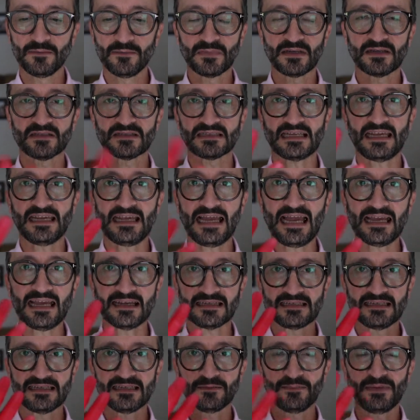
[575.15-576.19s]
because they
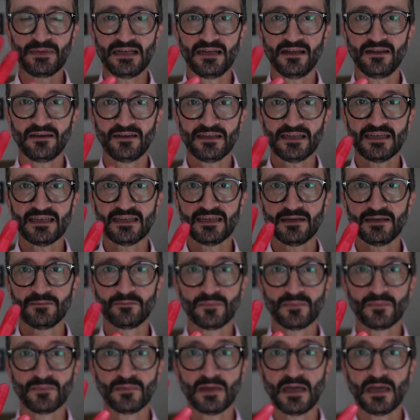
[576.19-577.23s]
acted a bit like
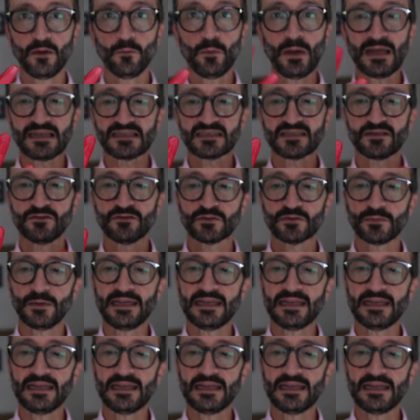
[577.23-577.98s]
a wetsuit,